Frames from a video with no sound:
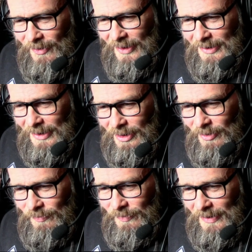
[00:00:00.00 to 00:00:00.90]
down the things they
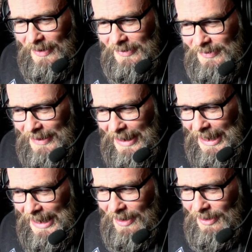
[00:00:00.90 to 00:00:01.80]
love, the things that they
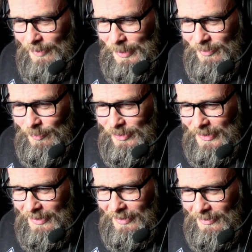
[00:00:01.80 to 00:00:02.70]
hate, and a piece of
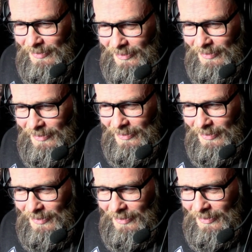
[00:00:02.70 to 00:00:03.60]
music
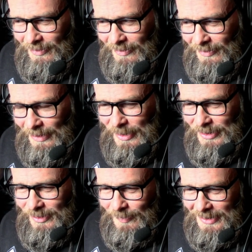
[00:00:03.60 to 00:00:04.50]
that
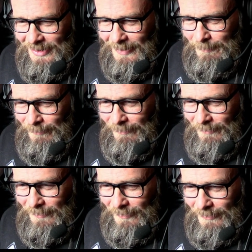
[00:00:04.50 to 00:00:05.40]
means something to them,
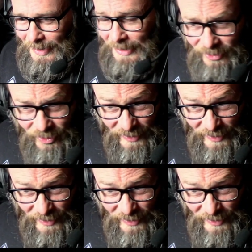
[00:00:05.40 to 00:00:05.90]
and they can do, they that.